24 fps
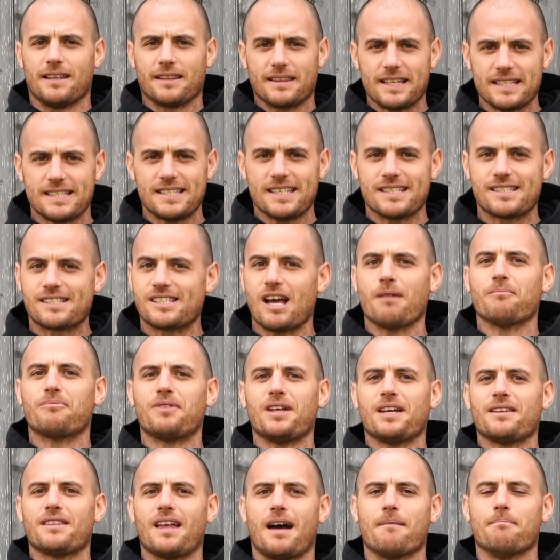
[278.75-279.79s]
This is
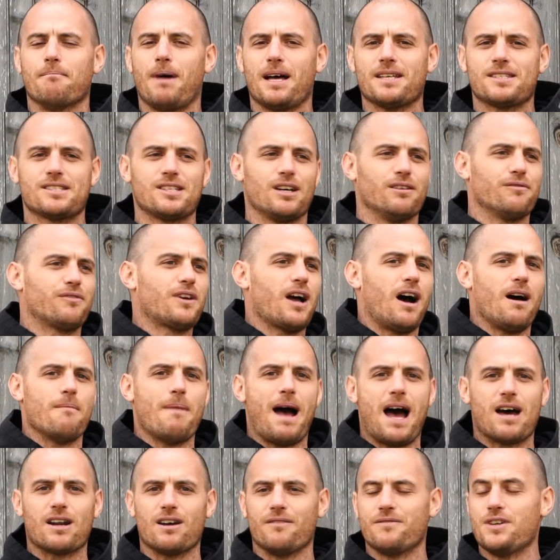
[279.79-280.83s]
something that must have
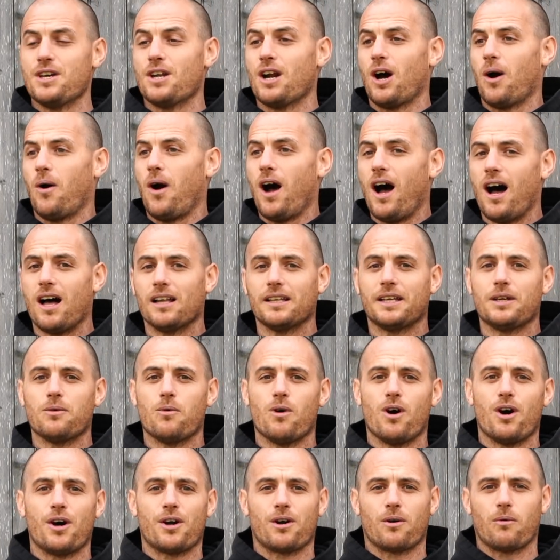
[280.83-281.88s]
come out of, you know,
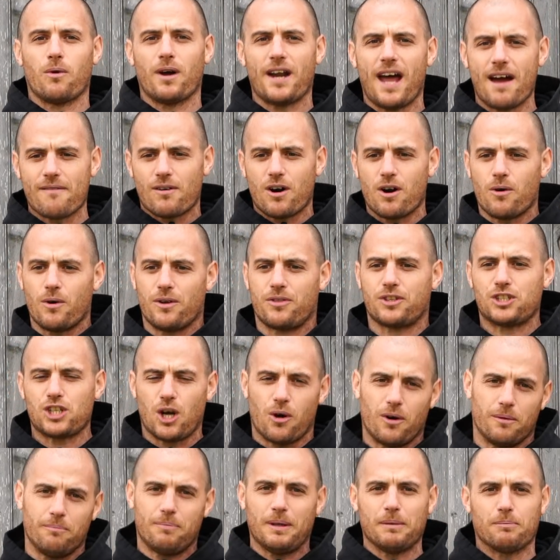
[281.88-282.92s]
Hollywood or whatever, with
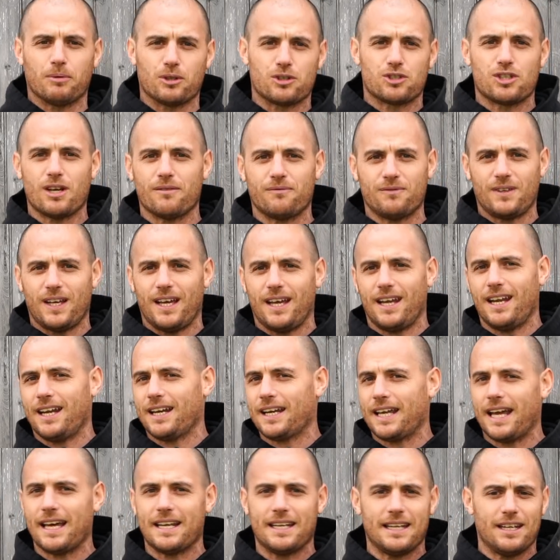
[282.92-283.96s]
showing people shifting
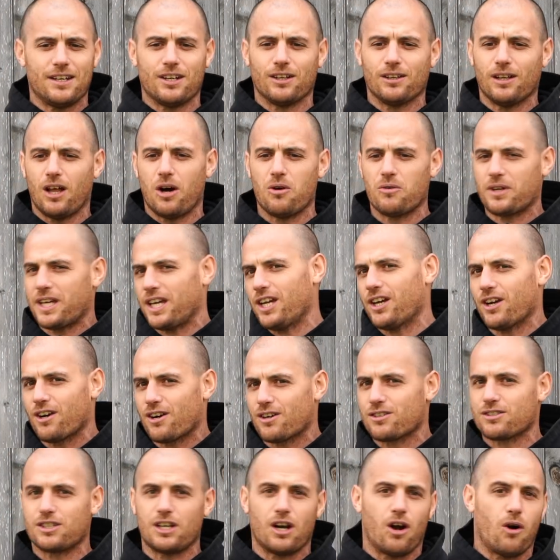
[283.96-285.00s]
and getting into low
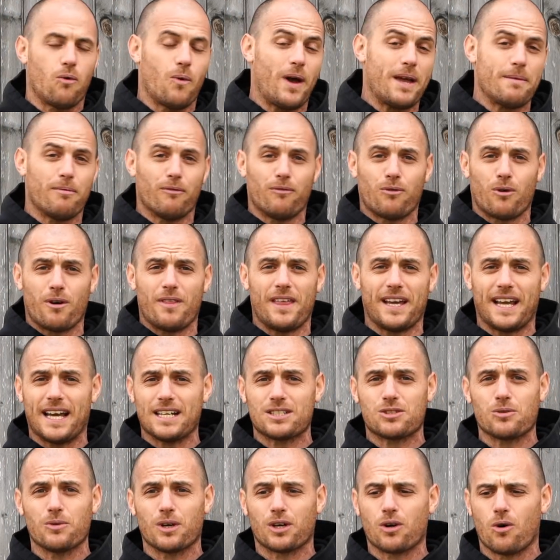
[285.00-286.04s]
gears, you know, way before they
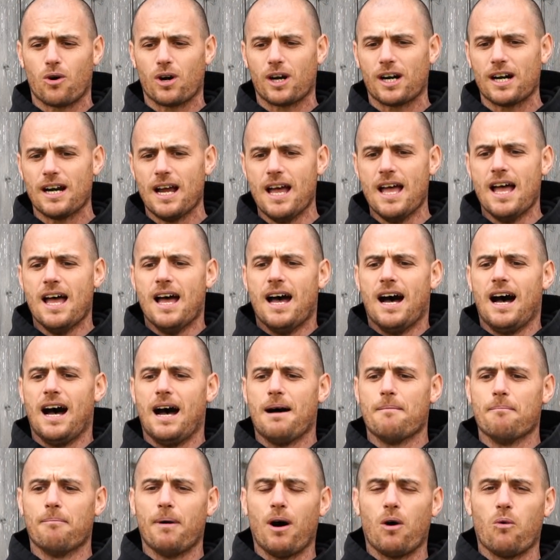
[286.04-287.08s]
get to a corner.
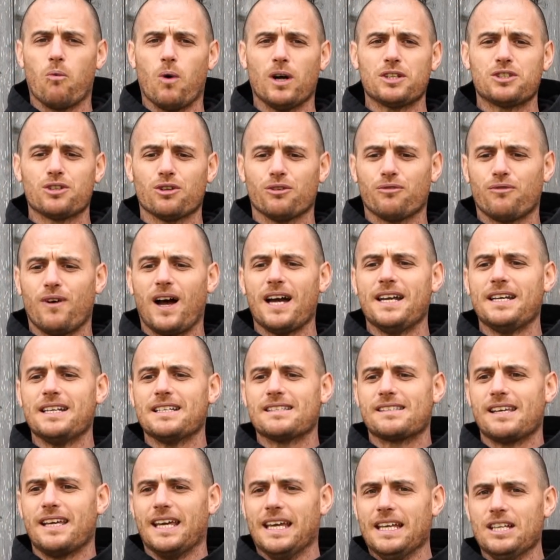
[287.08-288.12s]
But what you'll find
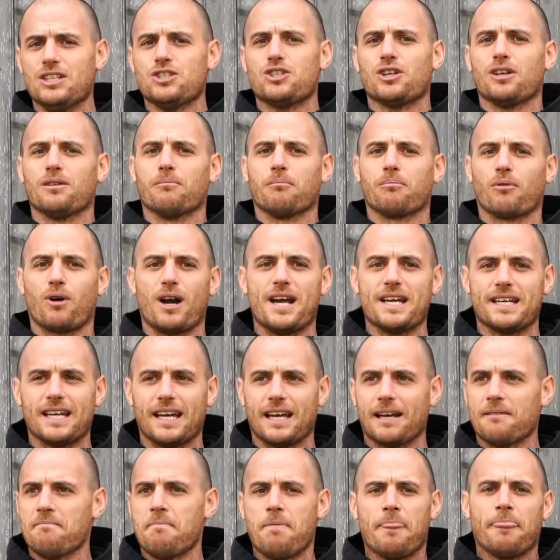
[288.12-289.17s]
is engine
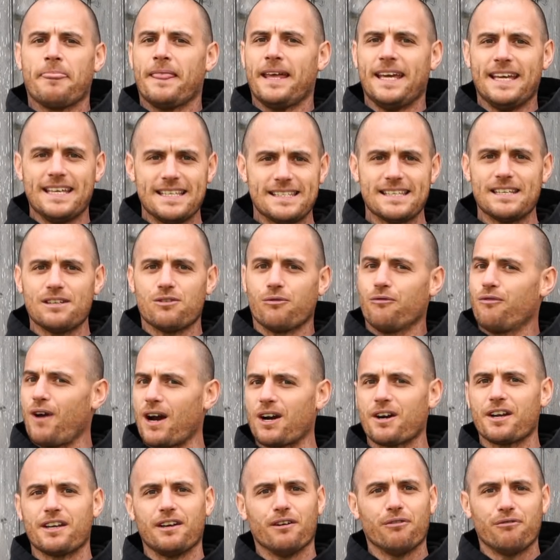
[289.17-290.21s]
braking isn't
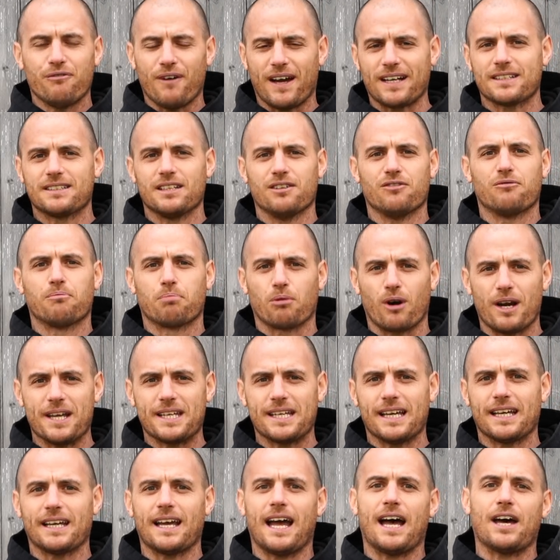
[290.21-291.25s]
very effective
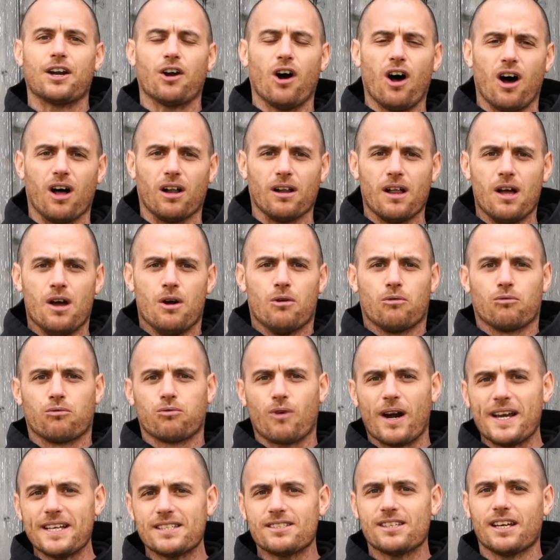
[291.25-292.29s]
braking at all.
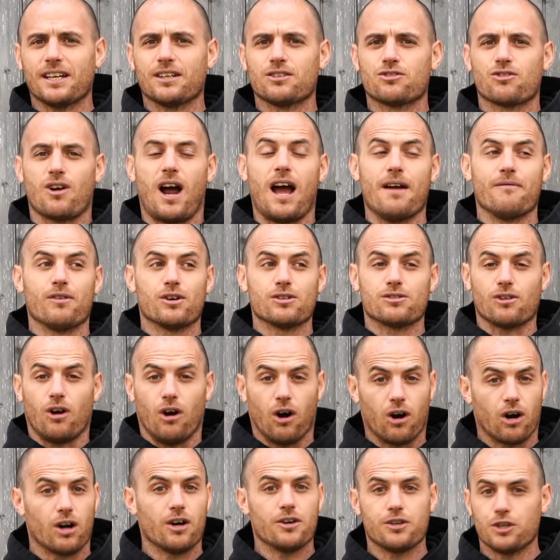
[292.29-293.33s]
Racing drivers
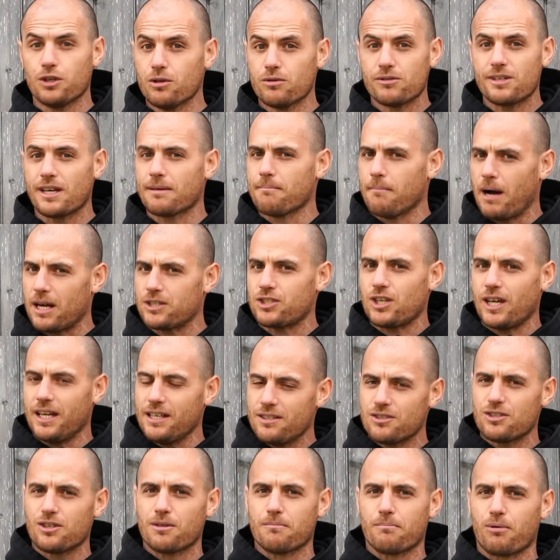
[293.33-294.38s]
aren't using much
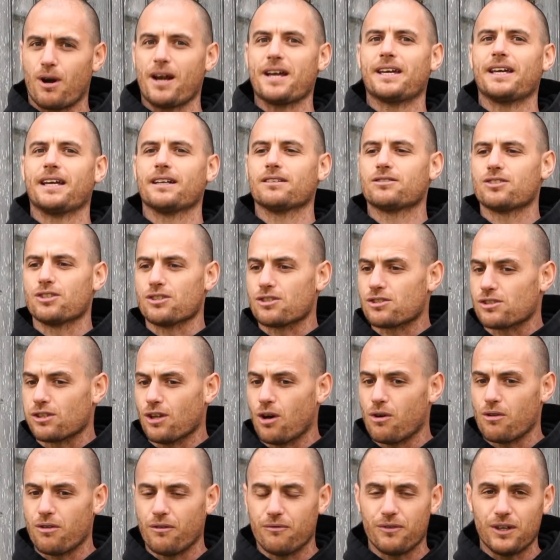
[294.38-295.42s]
engine braking to
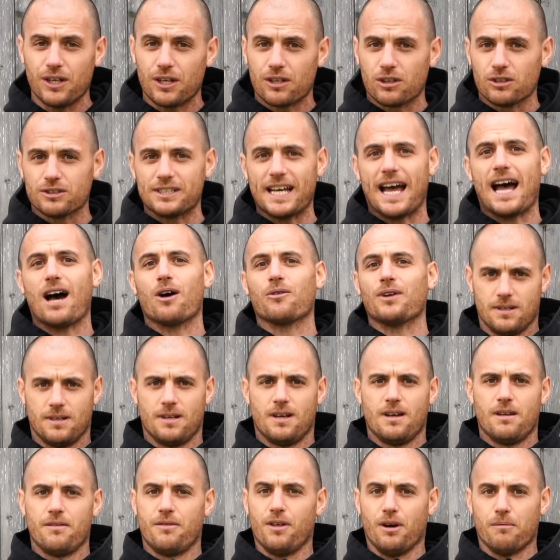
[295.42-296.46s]
slow the vehicle down.
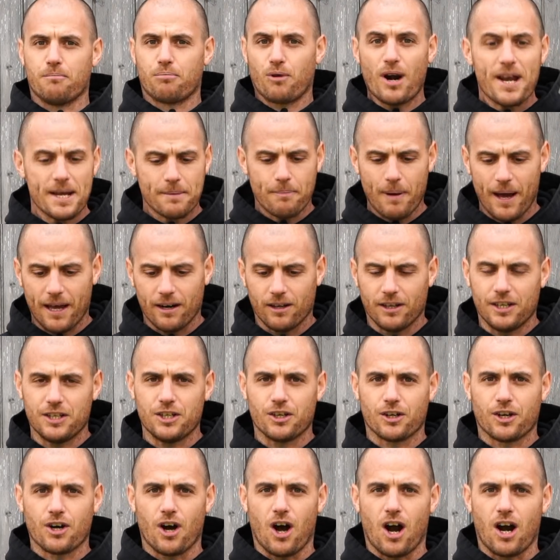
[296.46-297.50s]
The brake pedal in
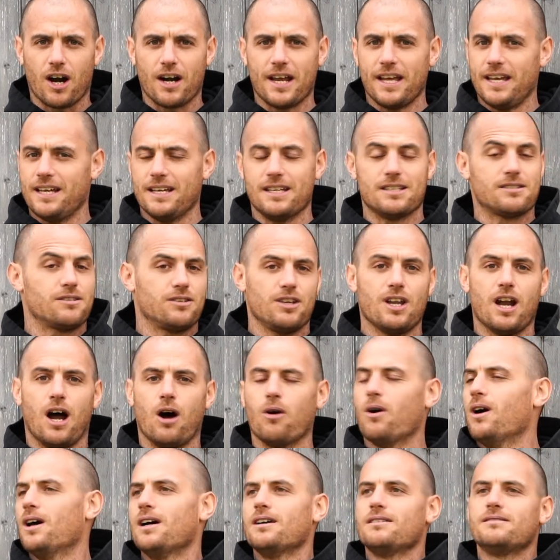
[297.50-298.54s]
your car is, you
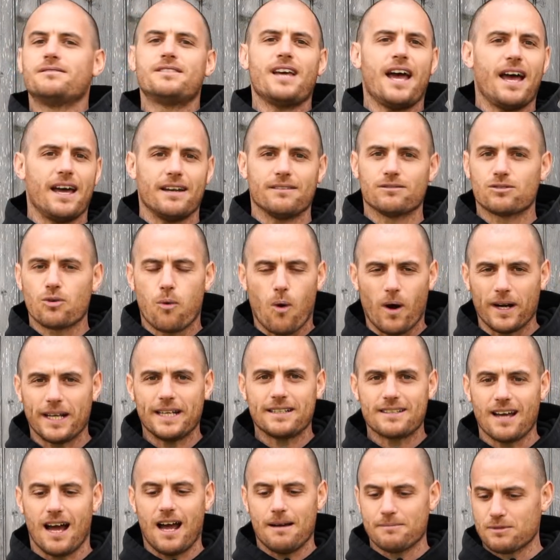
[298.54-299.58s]
know, 10, 20
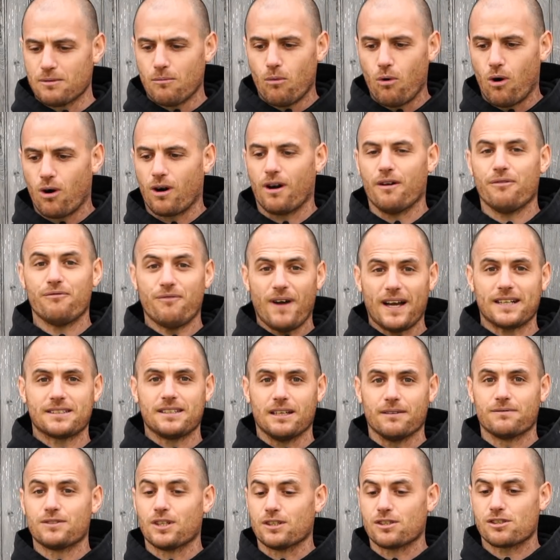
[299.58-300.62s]
times more
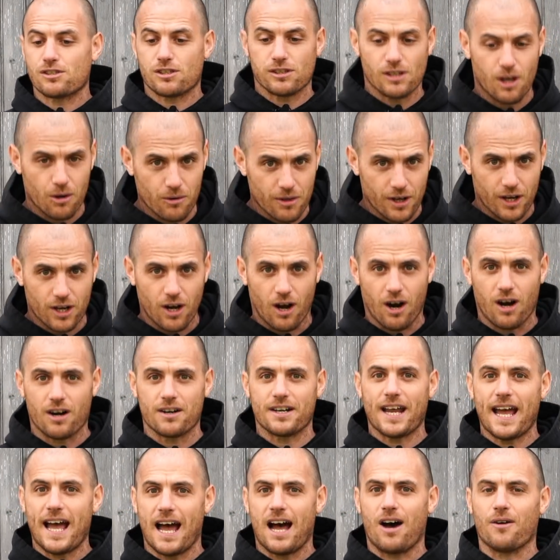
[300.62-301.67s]
effective to slow the car
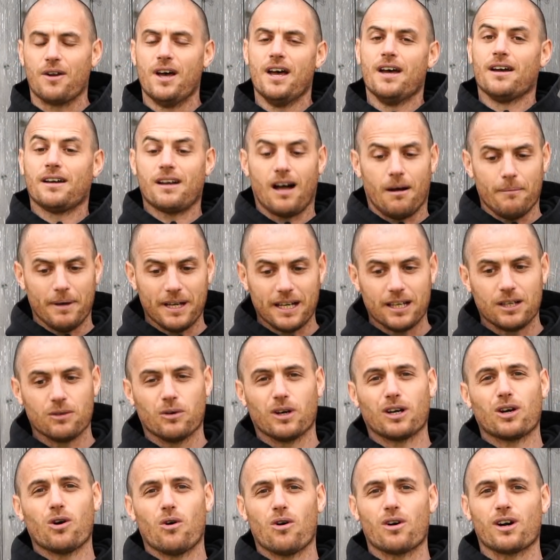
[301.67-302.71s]
down coming into
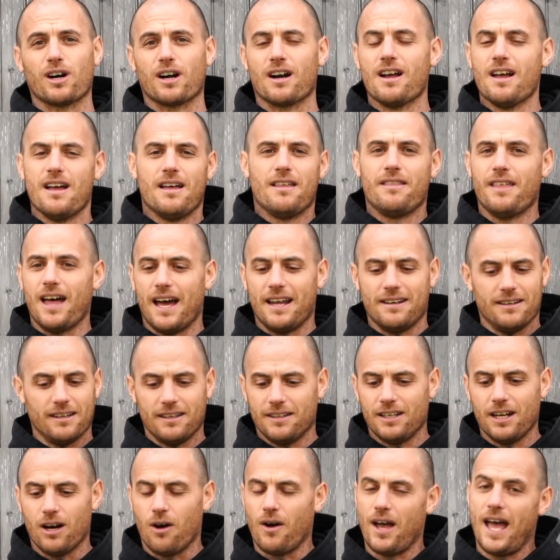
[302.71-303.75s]
a corner than,
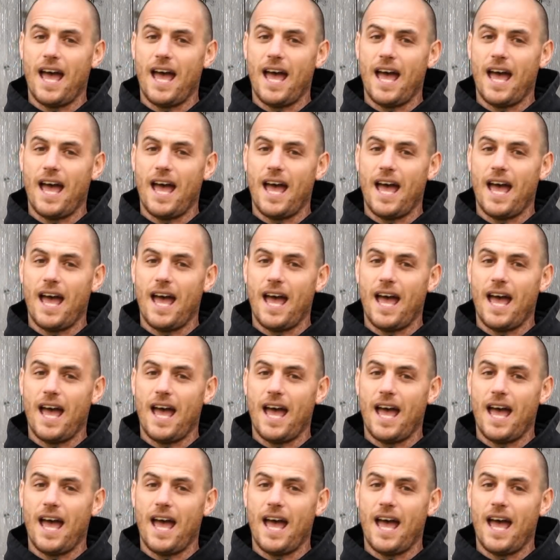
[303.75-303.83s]
you know,